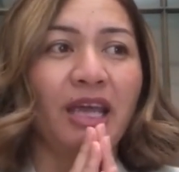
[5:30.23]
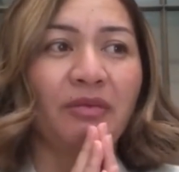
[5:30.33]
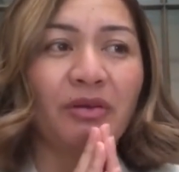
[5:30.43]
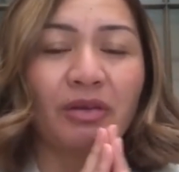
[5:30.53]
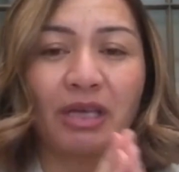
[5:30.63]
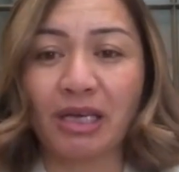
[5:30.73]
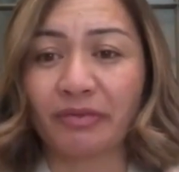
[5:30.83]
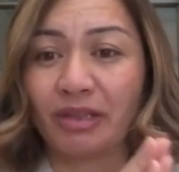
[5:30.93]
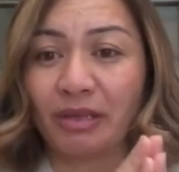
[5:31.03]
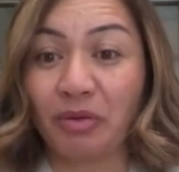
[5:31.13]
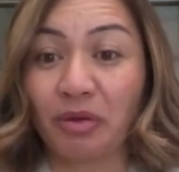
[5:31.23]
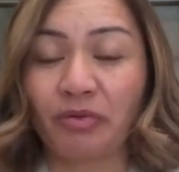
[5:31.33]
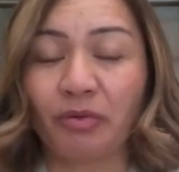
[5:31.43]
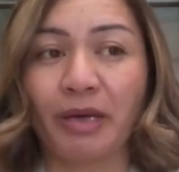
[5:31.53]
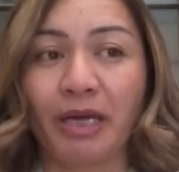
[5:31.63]
and looking after their
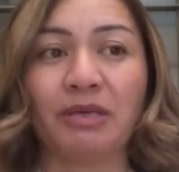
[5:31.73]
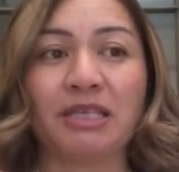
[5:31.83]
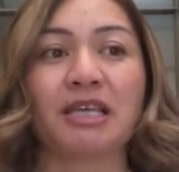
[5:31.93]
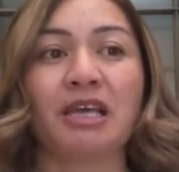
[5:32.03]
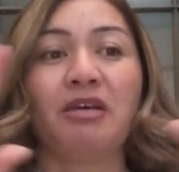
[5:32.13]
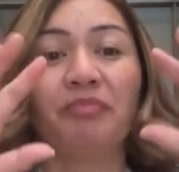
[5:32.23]
beautiful babies.